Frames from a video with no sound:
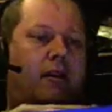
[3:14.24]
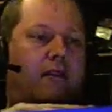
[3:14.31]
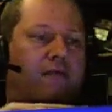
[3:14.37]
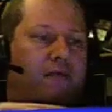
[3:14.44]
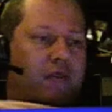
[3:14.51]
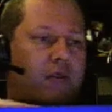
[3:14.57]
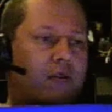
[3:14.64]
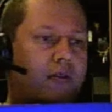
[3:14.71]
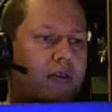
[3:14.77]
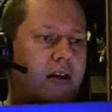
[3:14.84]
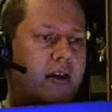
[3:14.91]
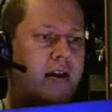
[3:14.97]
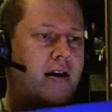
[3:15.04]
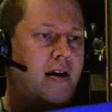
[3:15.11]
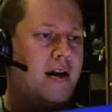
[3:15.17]
if we look
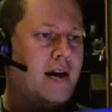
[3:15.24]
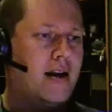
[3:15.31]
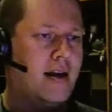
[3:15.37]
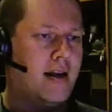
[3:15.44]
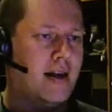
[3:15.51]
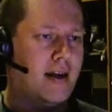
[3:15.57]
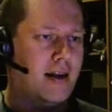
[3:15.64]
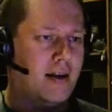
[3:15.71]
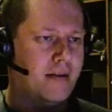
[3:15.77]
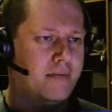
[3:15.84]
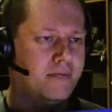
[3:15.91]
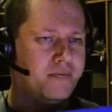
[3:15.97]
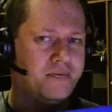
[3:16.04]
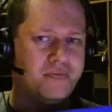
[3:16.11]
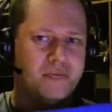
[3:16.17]
there,
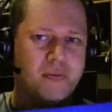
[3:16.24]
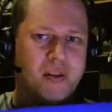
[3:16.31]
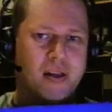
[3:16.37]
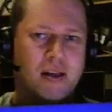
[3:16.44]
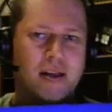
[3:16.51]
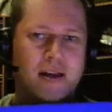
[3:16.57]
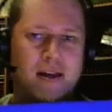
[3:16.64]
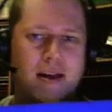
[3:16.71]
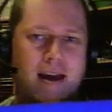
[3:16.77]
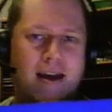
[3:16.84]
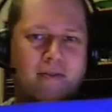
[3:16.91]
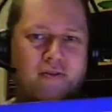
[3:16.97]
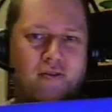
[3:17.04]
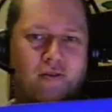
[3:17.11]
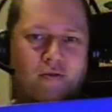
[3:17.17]

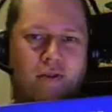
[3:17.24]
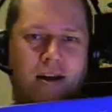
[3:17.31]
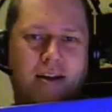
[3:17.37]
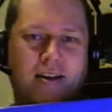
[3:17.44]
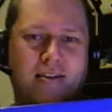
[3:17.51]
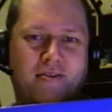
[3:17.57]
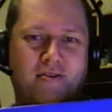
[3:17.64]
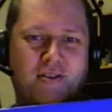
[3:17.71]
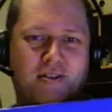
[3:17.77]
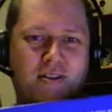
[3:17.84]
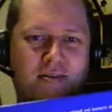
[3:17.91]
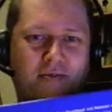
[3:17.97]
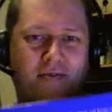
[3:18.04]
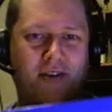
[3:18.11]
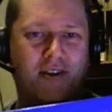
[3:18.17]
have some quite
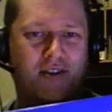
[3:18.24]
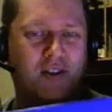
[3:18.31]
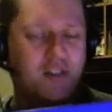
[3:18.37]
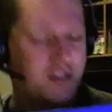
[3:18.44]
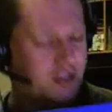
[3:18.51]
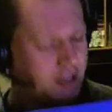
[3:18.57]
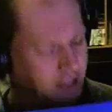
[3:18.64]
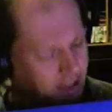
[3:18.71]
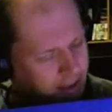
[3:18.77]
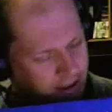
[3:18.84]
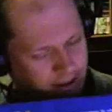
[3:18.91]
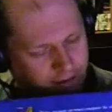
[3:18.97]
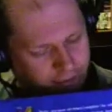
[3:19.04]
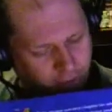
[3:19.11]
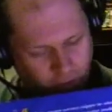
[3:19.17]
interesting features.
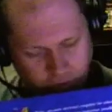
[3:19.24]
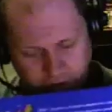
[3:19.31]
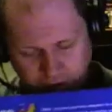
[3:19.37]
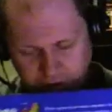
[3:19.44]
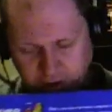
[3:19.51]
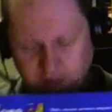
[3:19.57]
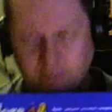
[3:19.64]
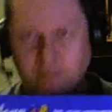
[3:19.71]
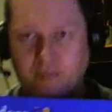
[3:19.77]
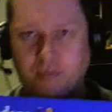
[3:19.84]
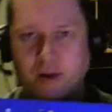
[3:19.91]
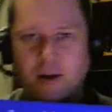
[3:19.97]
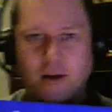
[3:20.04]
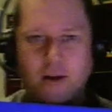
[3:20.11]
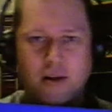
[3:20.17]
Of course, there's
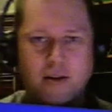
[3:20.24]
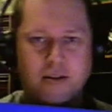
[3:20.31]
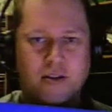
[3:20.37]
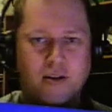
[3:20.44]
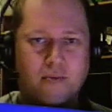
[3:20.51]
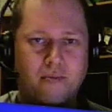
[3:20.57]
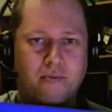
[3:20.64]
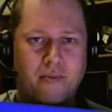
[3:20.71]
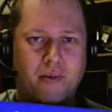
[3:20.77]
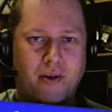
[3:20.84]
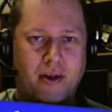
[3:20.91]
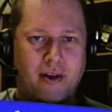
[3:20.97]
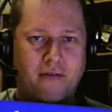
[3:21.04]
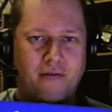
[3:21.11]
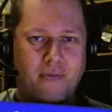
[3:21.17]
some
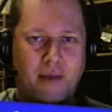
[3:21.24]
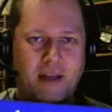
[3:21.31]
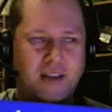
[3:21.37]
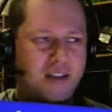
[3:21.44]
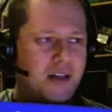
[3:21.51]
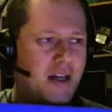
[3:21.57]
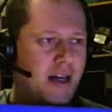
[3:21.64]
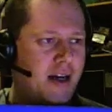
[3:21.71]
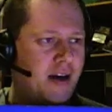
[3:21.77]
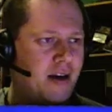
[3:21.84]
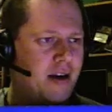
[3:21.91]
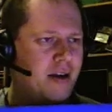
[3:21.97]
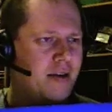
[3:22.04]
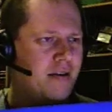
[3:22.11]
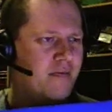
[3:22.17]
information
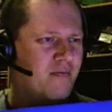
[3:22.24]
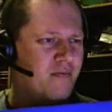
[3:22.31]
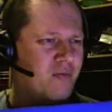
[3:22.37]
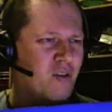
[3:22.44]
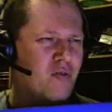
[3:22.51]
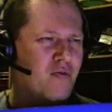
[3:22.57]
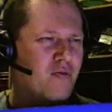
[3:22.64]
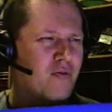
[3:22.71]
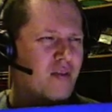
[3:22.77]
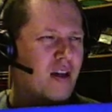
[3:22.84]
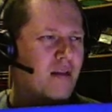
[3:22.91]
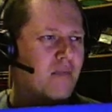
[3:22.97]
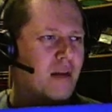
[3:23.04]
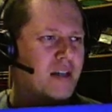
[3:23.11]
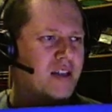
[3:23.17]
here. Not
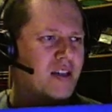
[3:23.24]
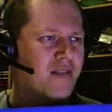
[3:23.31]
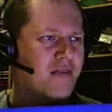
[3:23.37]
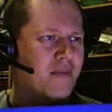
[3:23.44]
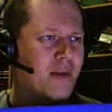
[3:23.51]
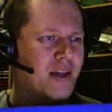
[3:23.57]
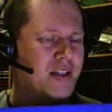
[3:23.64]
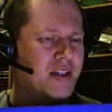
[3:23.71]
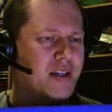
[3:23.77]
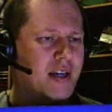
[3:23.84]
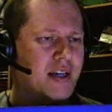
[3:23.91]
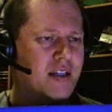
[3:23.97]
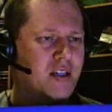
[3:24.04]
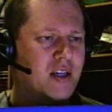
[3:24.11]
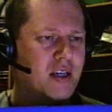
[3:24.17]
that much information
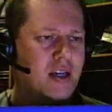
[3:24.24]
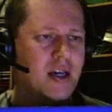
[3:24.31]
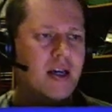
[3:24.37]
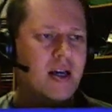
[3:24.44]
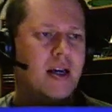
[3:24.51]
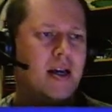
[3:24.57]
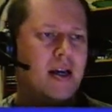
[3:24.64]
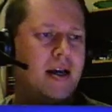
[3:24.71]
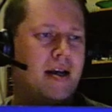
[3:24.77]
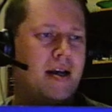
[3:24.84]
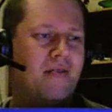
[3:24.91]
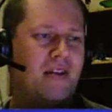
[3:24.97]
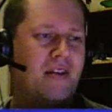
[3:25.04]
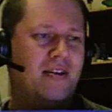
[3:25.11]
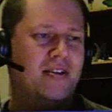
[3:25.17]
actually,
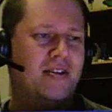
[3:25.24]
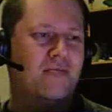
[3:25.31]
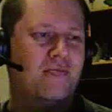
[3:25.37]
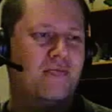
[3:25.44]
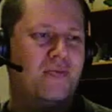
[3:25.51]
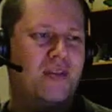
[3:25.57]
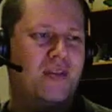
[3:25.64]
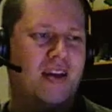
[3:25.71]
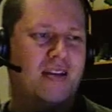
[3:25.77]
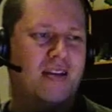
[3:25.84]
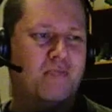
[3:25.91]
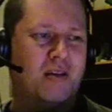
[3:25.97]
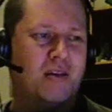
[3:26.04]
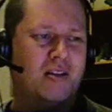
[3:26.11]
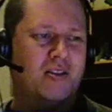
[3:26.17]
and there's some nice
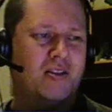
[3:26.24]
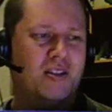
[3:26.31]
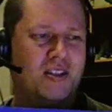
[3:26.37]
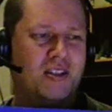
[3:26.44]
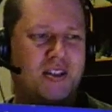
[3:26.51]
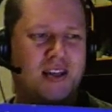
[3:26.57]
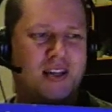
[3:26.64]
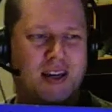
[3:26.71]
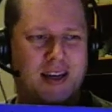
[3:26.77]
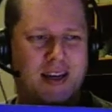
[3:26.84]
pictures.